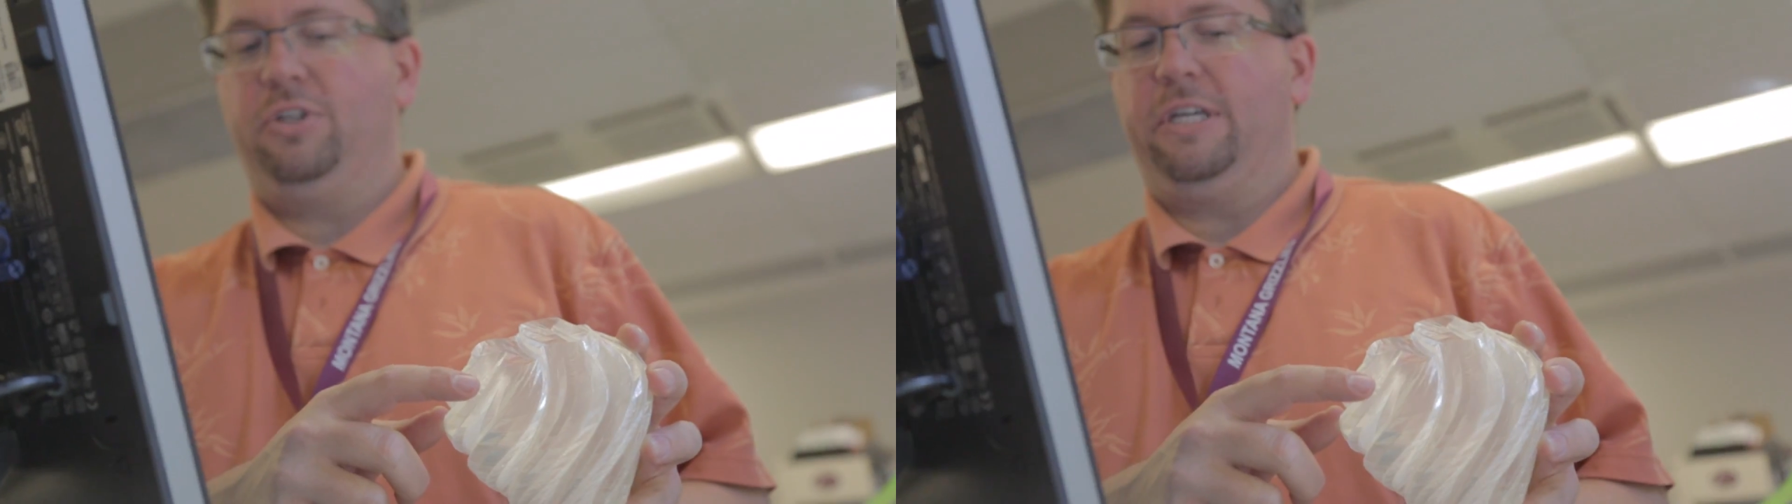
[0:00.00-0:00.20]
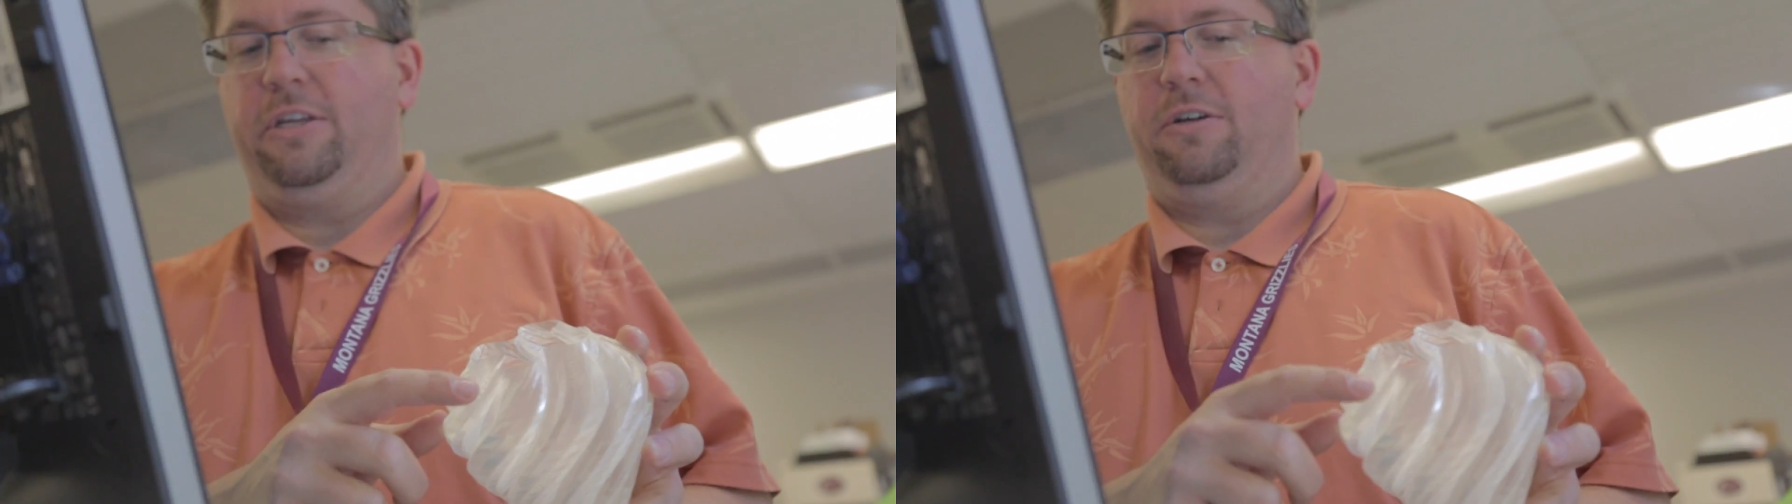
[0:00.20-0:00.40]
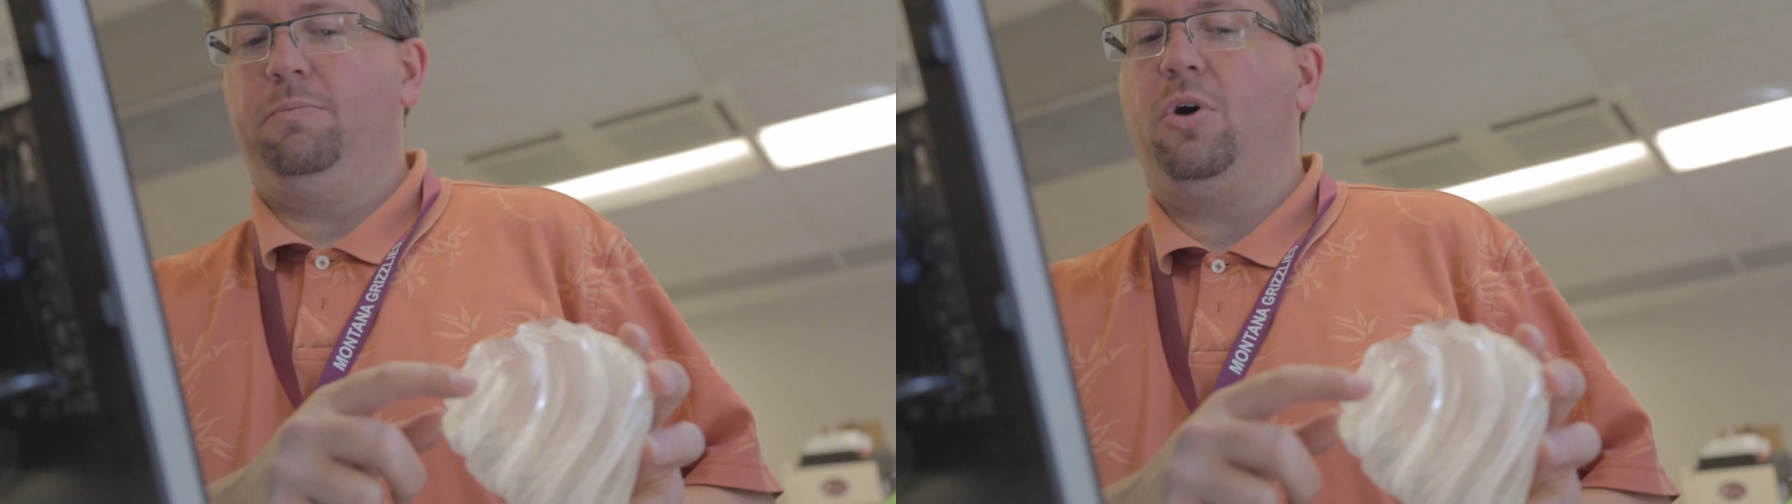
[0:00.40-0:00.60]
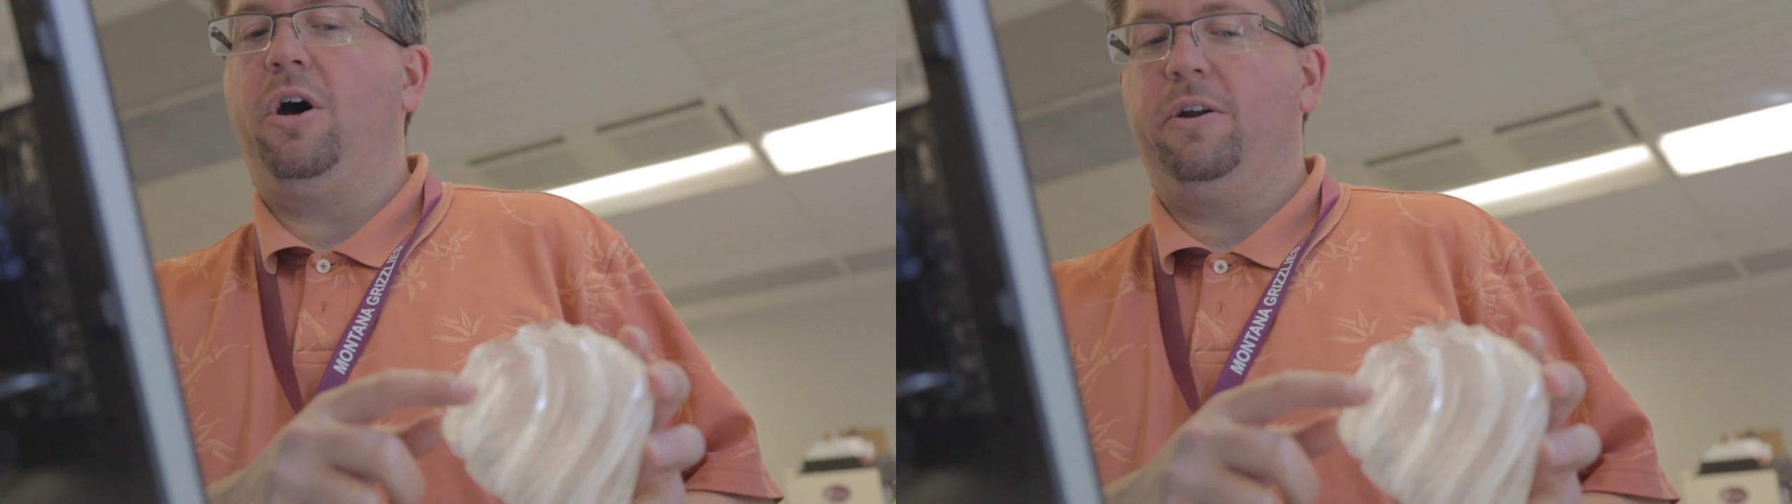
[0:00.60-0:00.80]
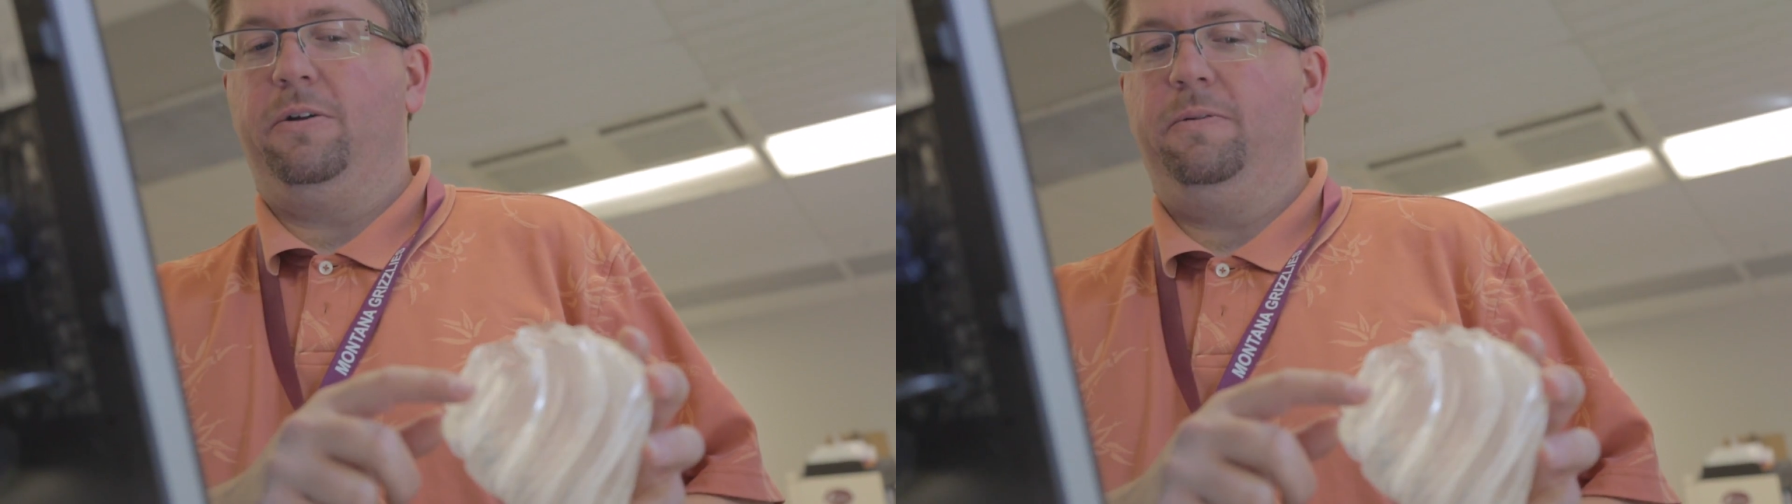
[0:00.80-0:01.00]

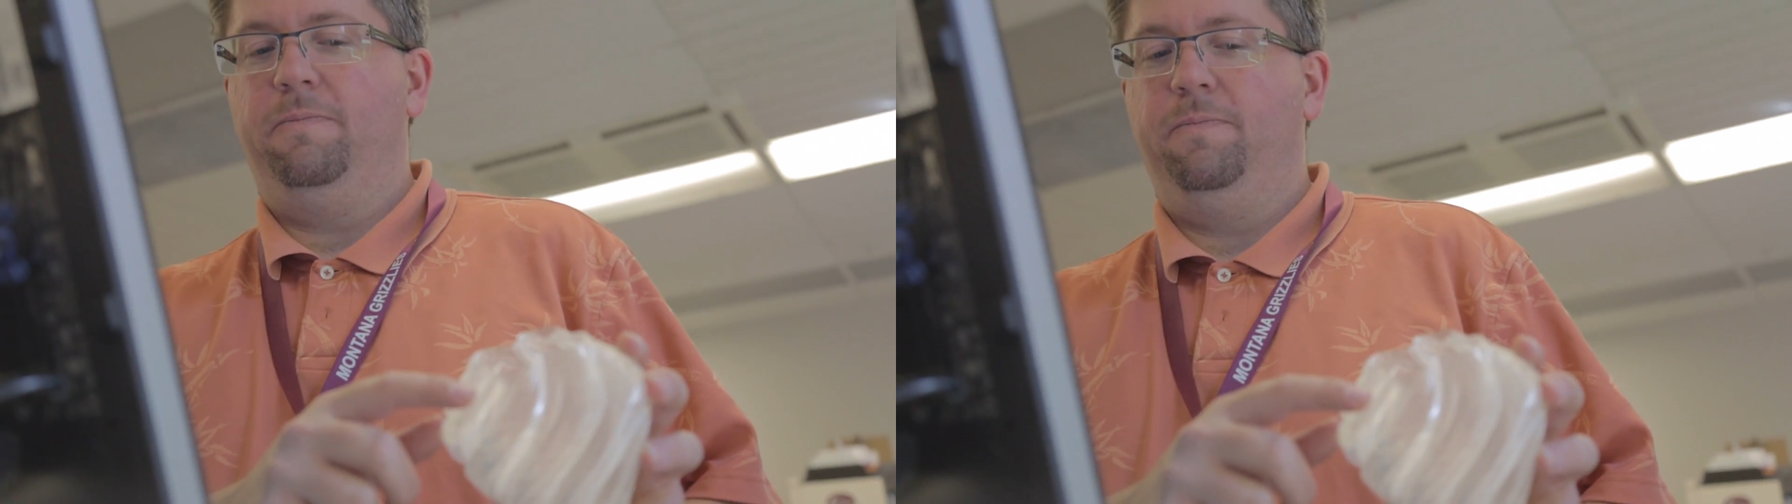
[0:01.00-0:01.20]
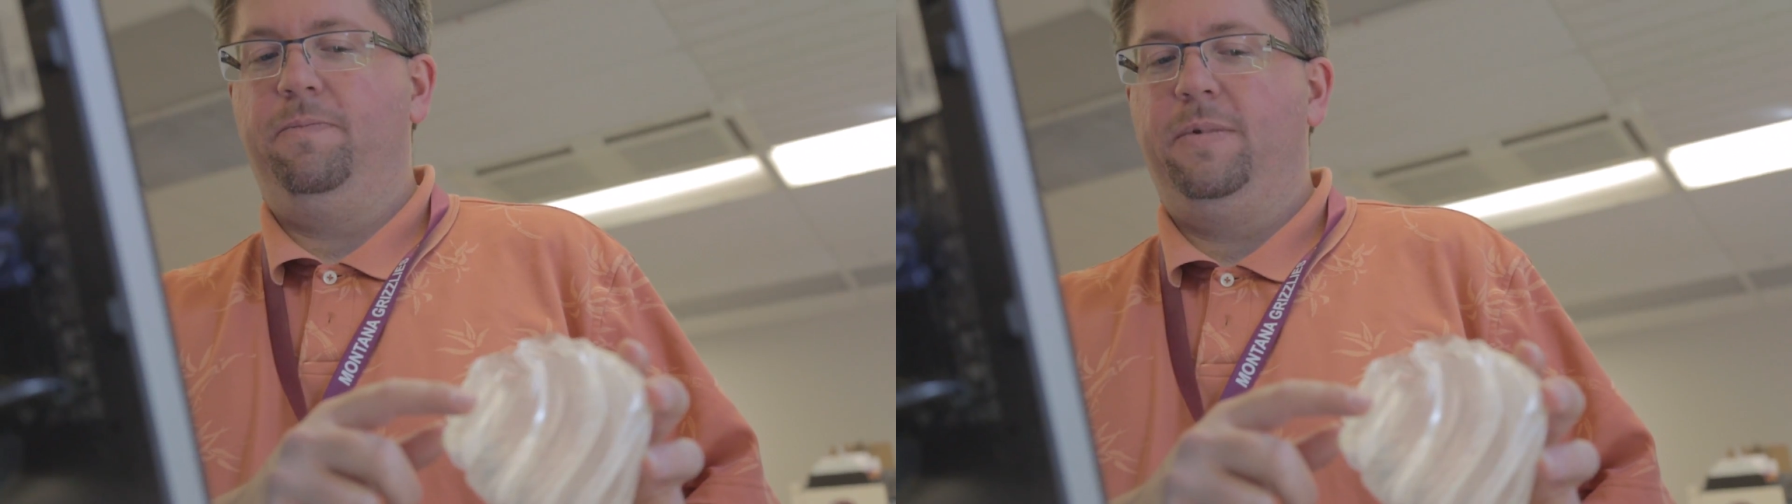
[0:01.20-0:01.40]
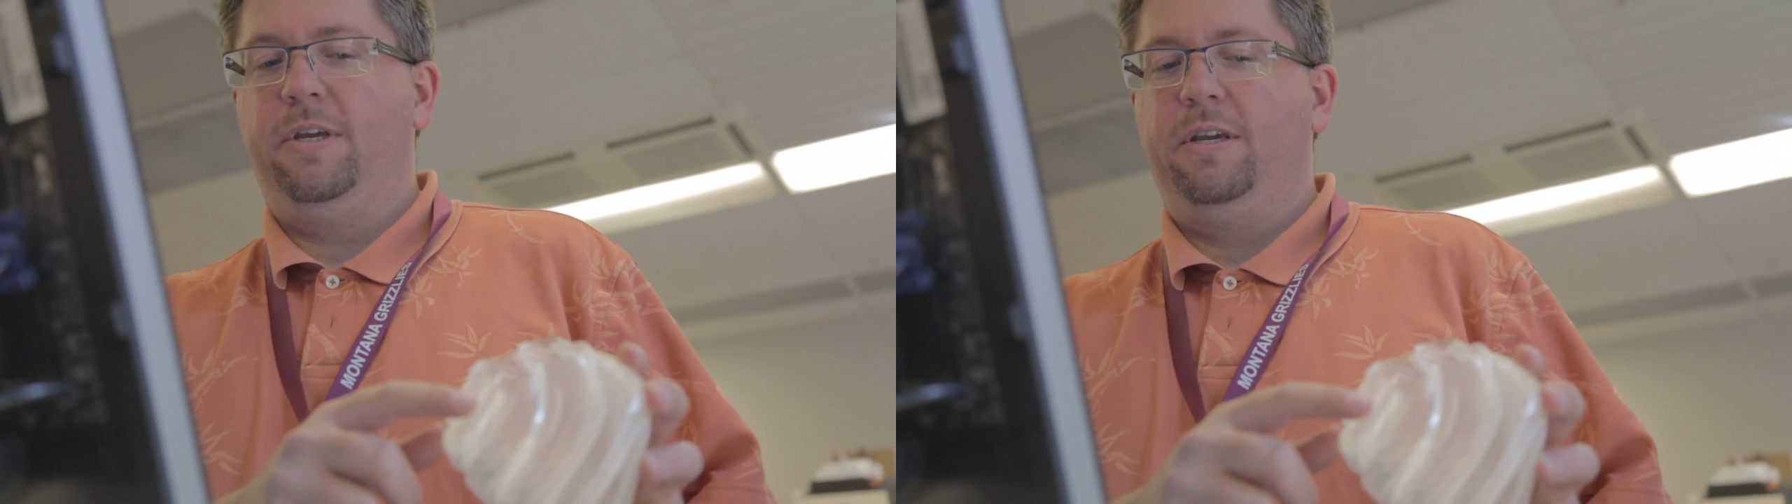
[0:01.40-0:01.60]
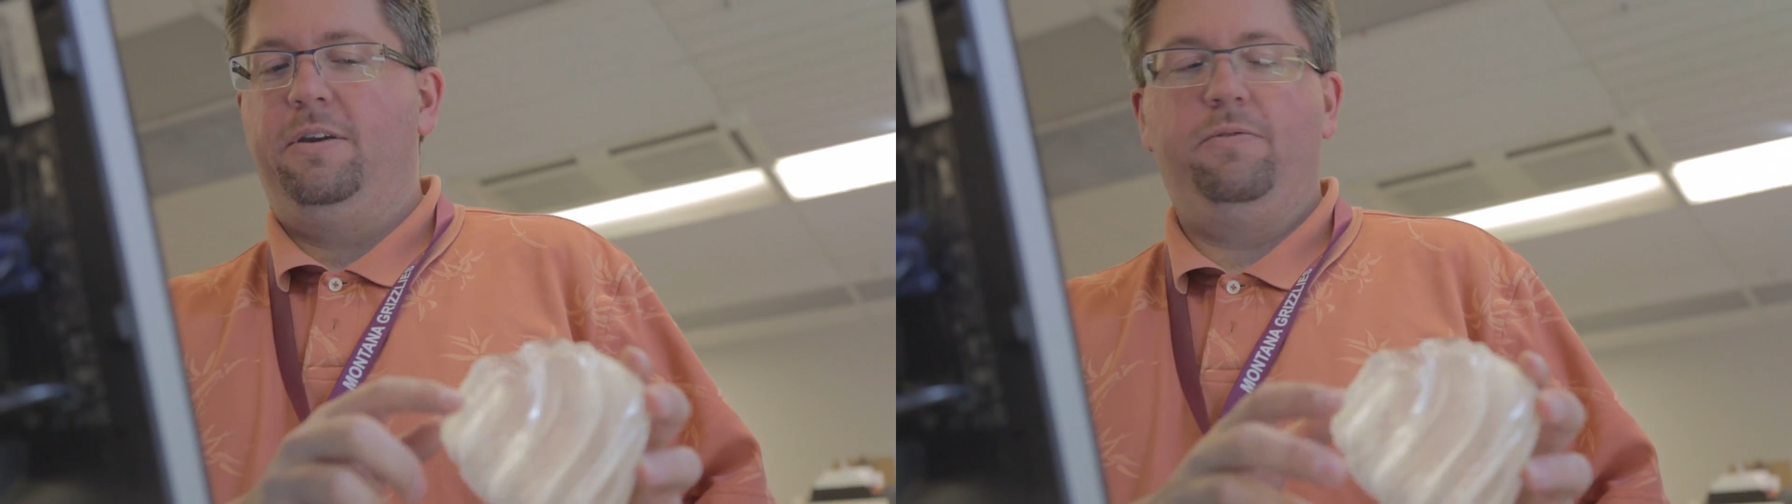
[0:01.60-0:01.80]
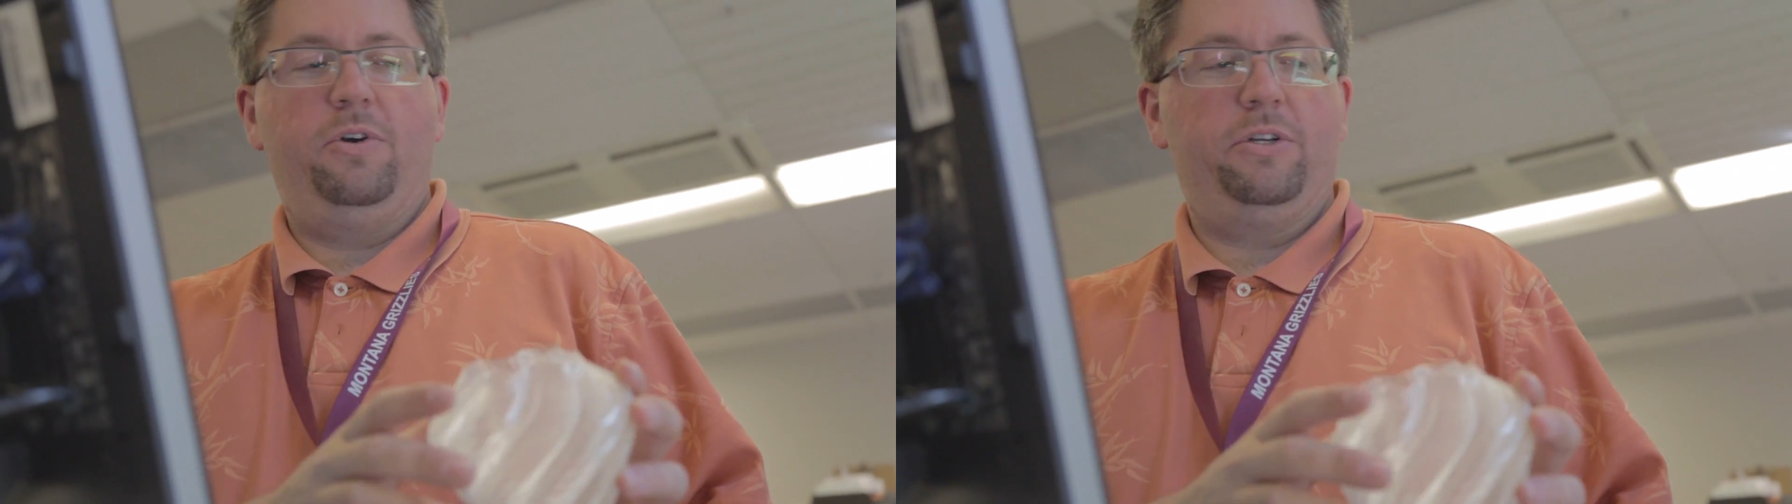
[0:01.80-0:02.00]
sometimes 4 or 5 minutes.